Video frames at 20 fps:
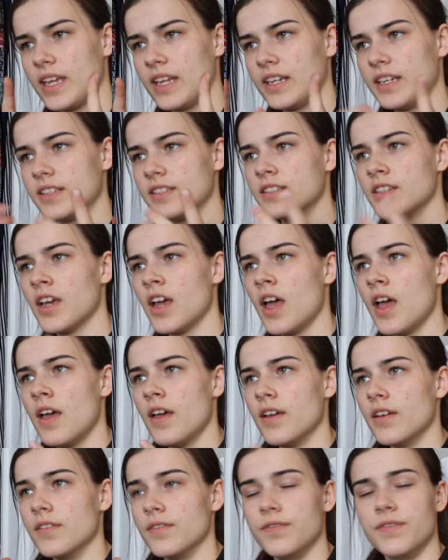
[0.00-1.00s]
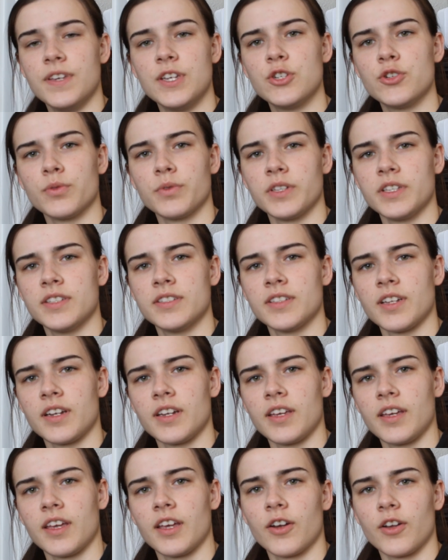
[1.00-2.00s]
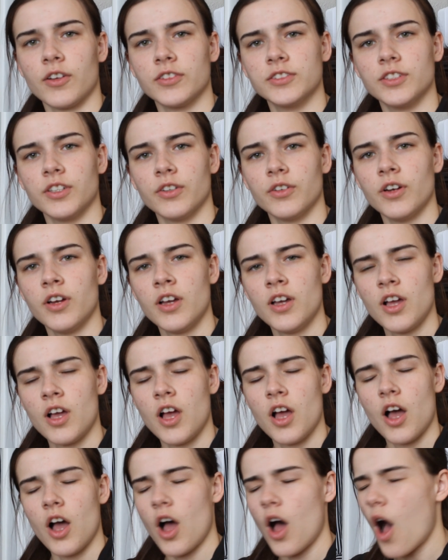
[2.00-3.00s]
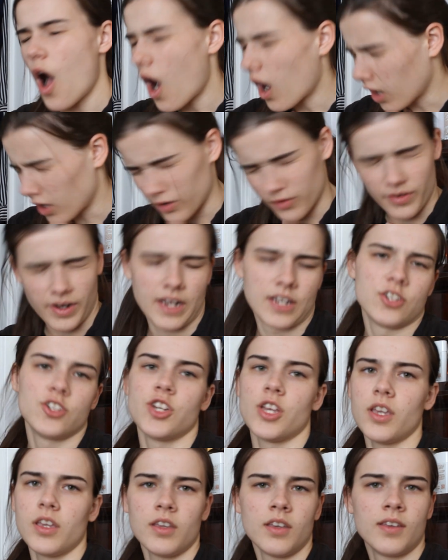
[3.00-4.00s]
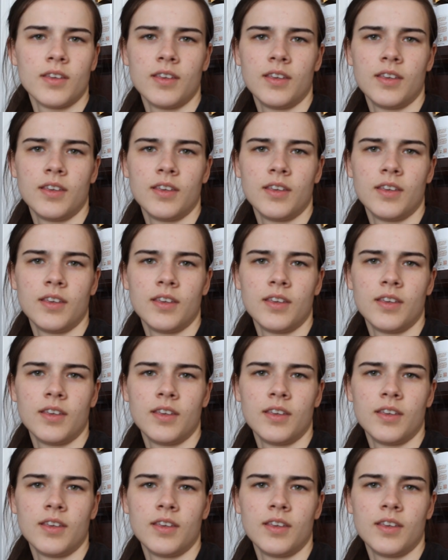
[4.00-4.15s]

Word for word: It is visually stunning and also heart-wrenching.